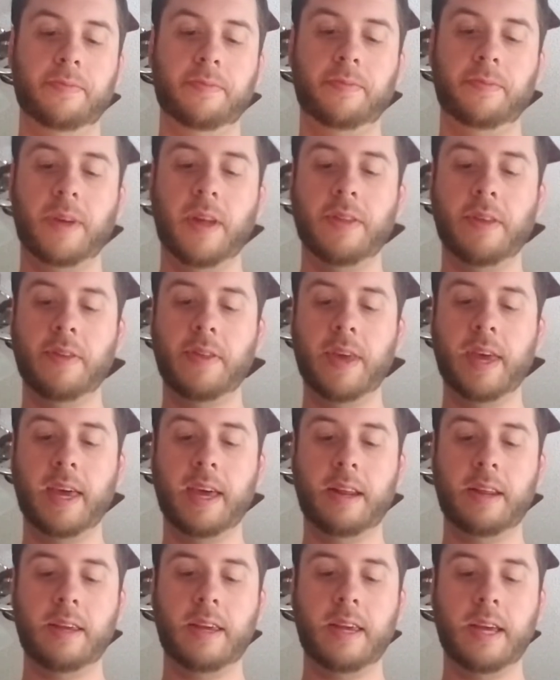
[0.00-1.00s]
And then
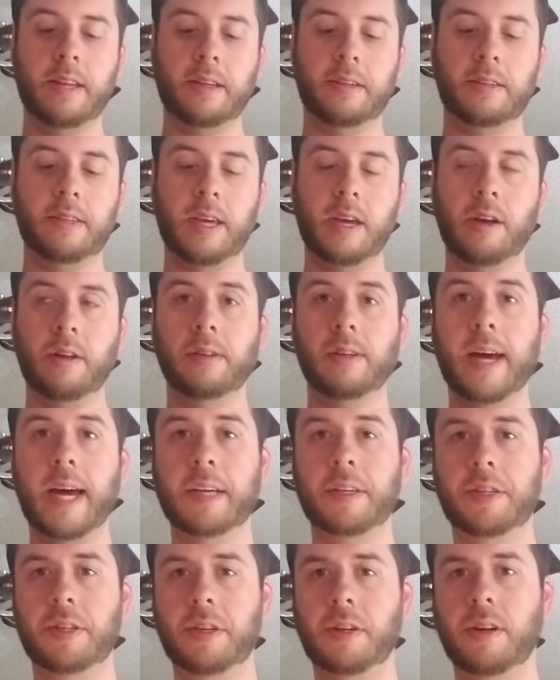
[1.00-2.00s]
he had a sale
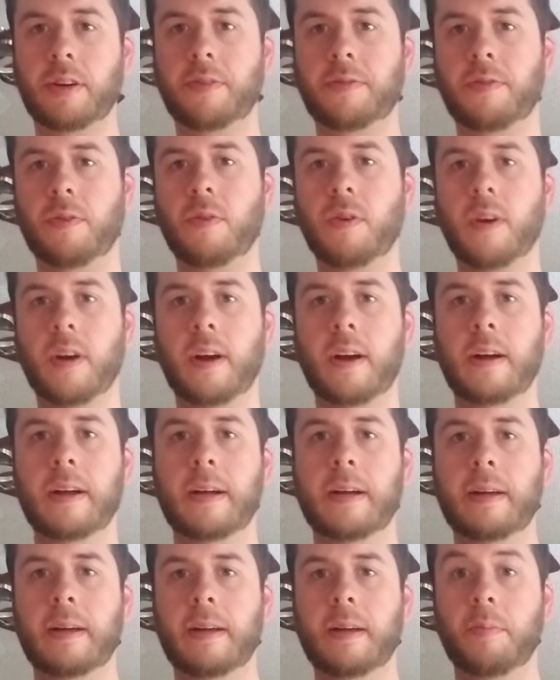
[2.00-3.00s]
last year for
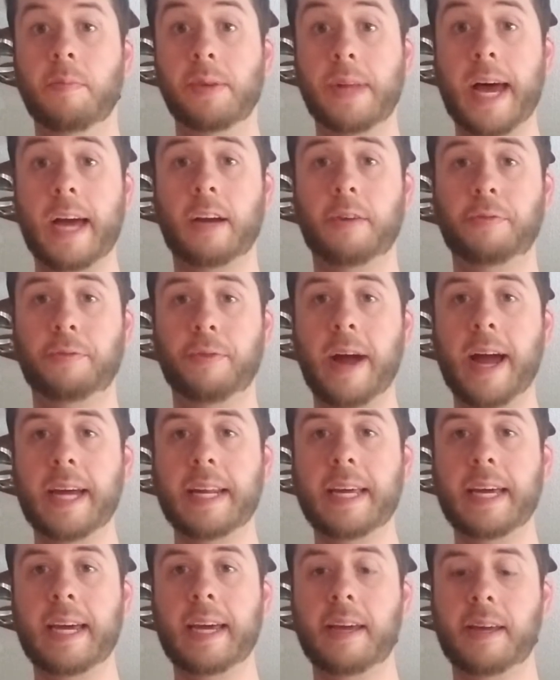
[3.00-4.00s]
Black
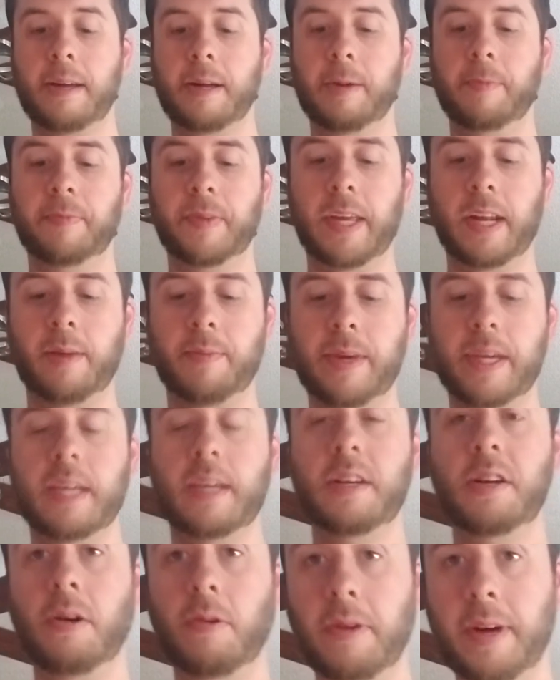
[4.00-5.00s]
Friday, and I'm
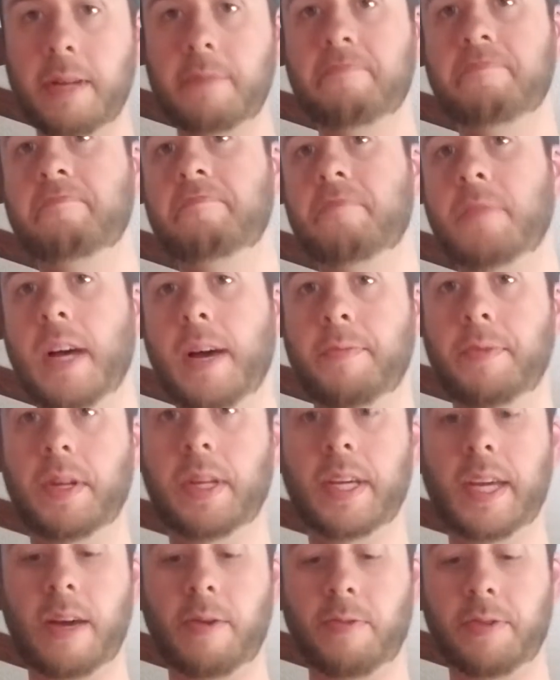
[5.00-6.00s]
like, you know what? I'm
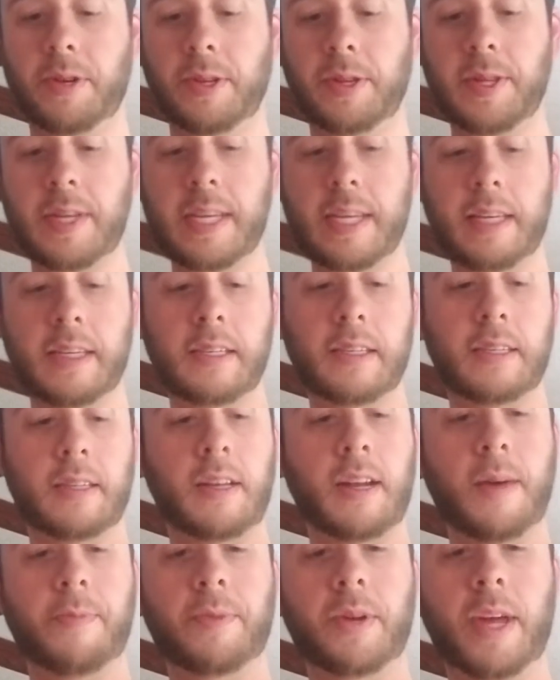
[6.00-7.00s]
gonna get one of these,
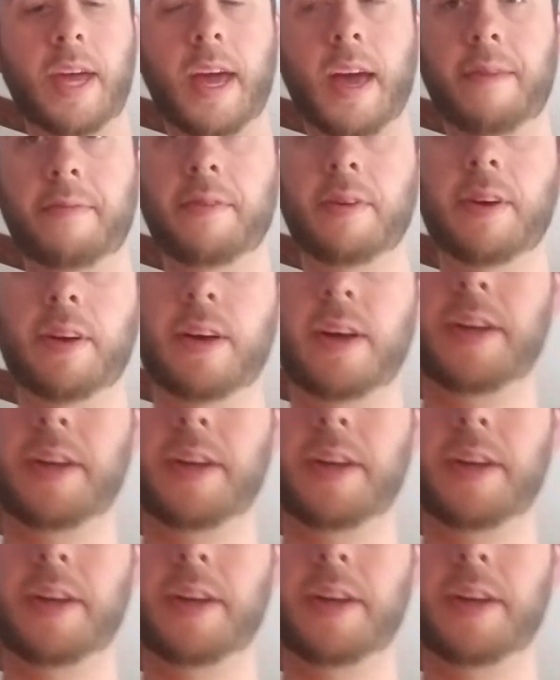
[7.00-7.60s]
and I'm gonna have a